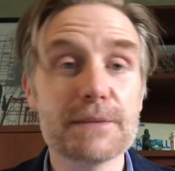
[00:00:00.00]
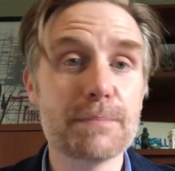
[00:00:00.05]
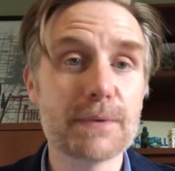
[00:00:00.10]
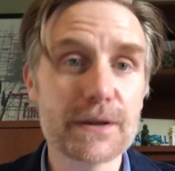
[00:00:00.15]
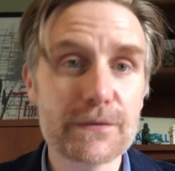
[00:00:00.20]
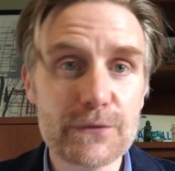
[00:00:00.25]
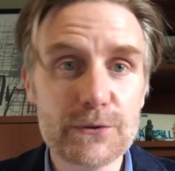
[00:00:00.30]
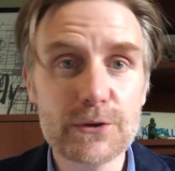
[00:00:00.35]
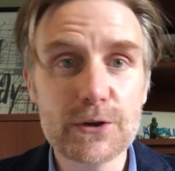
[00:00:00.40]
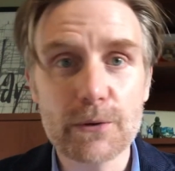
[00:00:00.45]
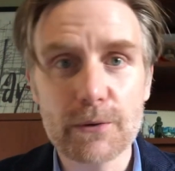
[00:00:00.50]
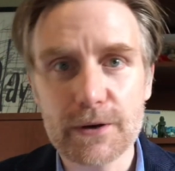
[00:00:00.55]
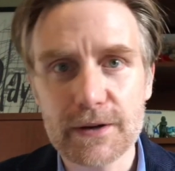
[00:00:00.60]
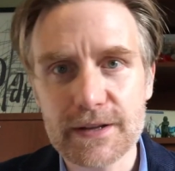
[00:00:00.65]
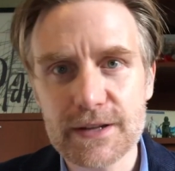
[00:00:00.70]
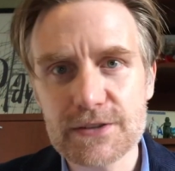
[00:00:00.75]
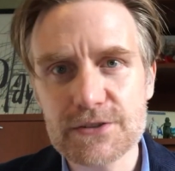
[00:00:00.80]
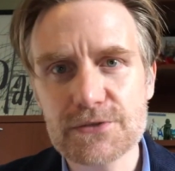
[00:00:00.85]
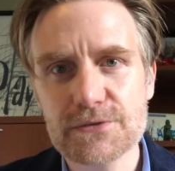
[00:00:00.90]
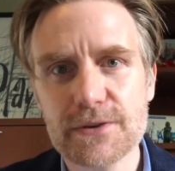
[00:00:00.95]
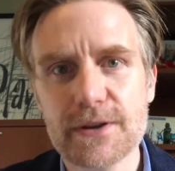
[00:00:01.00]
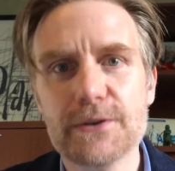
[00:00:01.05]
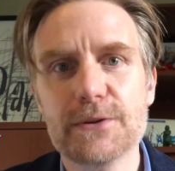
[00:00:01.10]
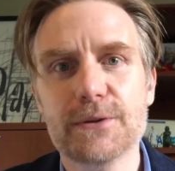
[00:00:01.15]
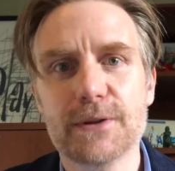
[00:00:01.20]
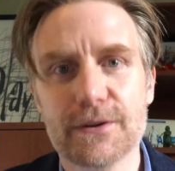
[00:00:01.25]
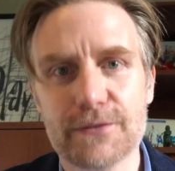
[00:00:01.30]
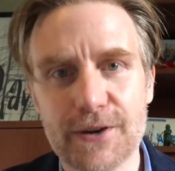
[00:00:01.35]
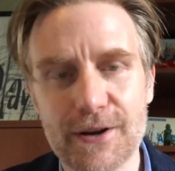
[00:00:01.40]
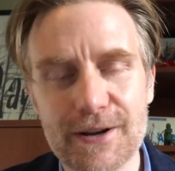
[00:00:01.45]
But if you know art history, and you
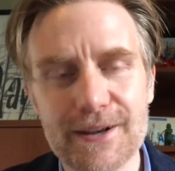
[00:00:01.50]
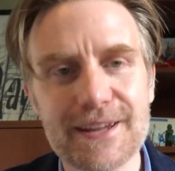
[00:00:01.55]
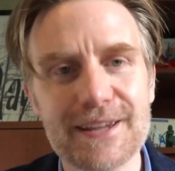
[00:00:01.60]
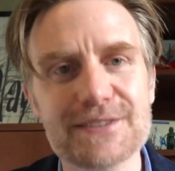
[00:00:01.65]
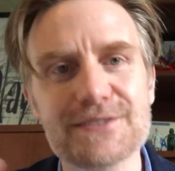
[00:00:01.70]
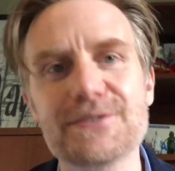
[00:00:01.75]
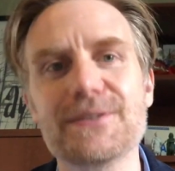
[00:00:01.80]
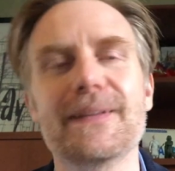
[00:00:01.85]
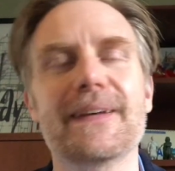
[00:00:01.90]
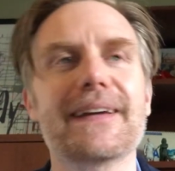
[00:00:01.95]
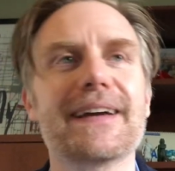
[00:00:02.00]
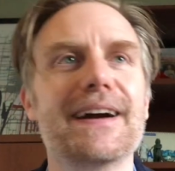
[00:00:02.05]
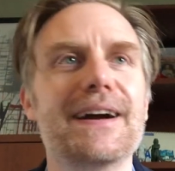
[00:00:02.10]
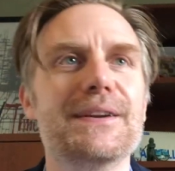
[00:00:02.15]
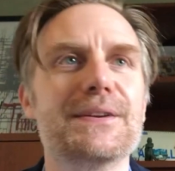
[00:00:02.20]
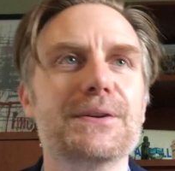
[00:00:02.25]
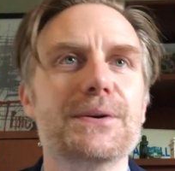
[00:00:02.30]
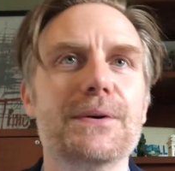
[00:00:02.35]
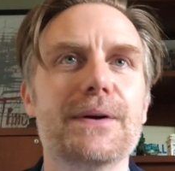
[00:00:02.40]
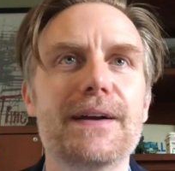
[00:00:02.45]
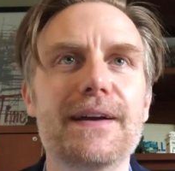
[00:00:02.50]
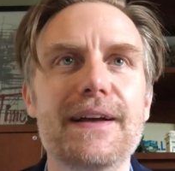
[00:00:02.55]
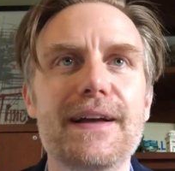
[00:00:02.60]
love art history like I do,